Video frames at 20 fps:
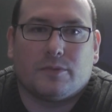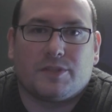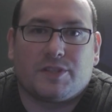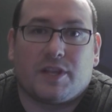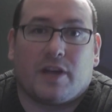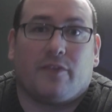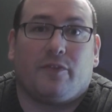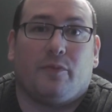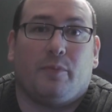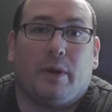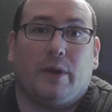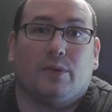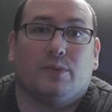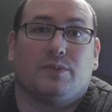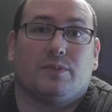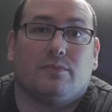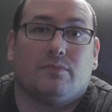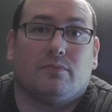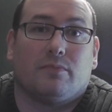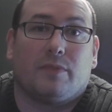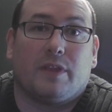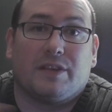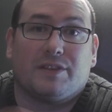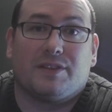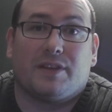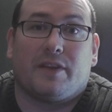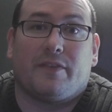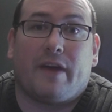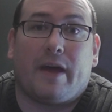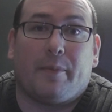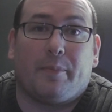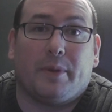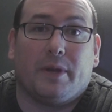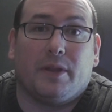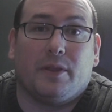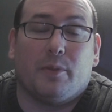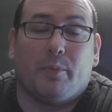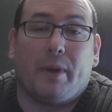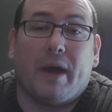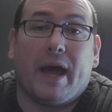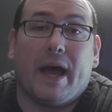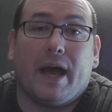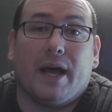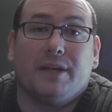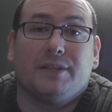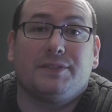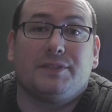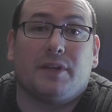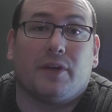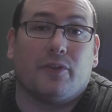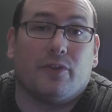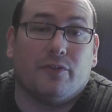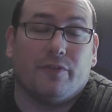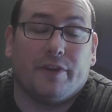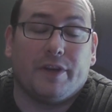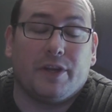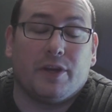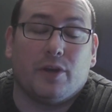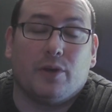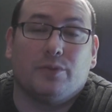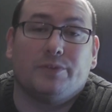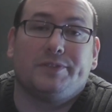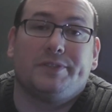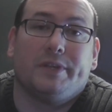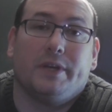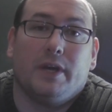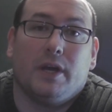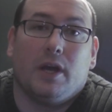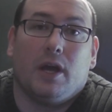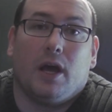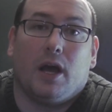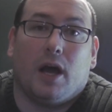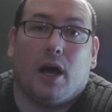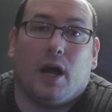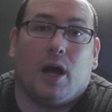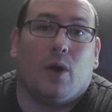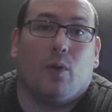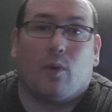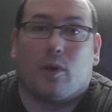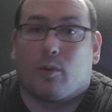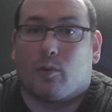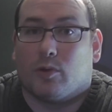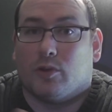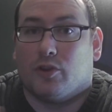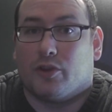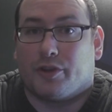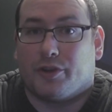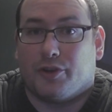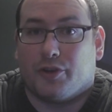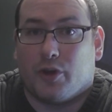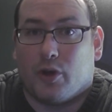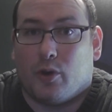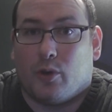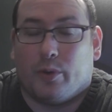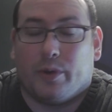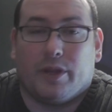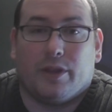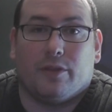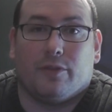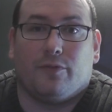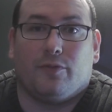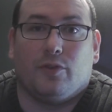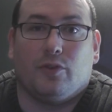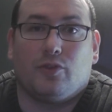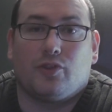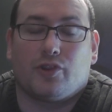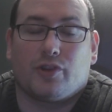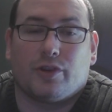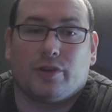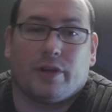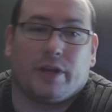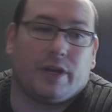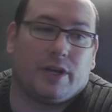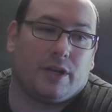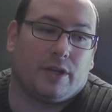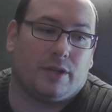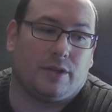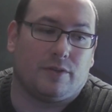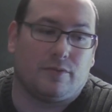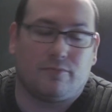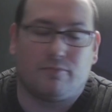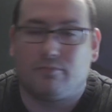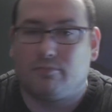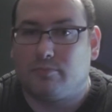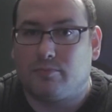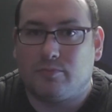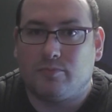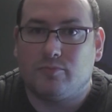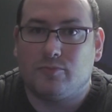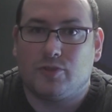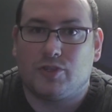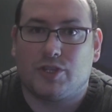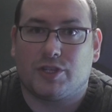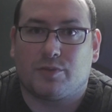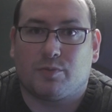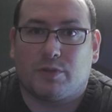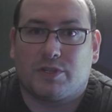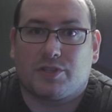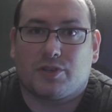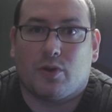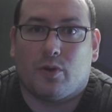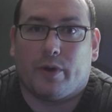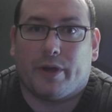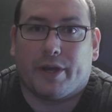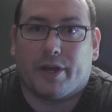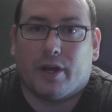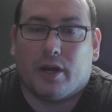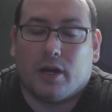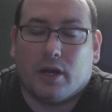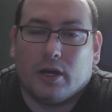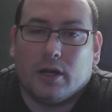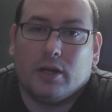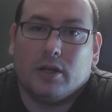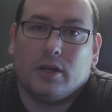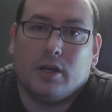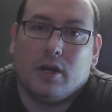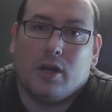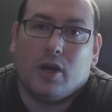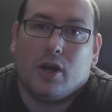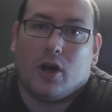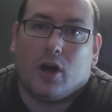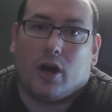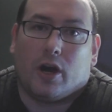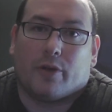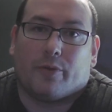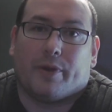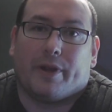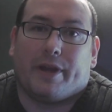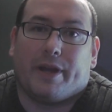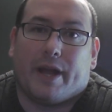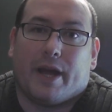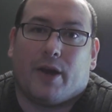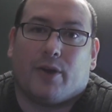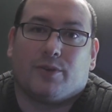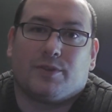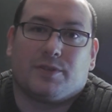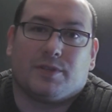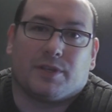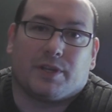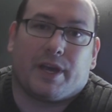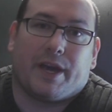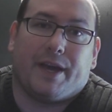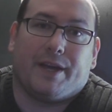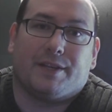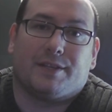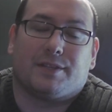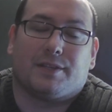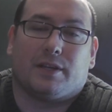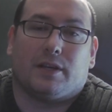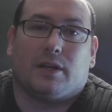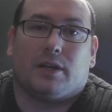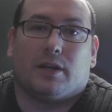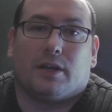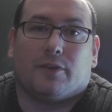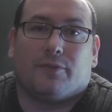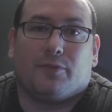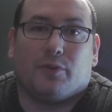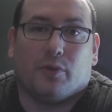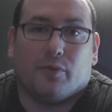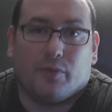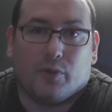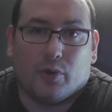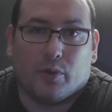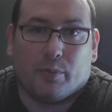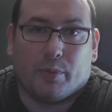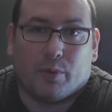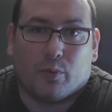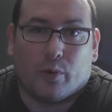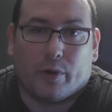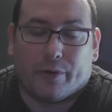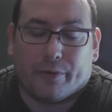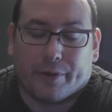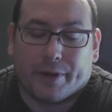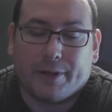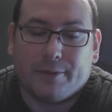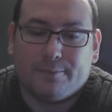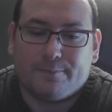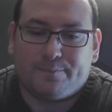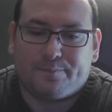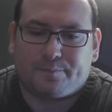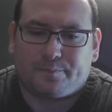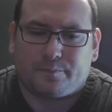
stuff about things that have happened in the past, other videos, where we're looking to go in the future, and just what's going on right now, so in case a few of you have been wondering.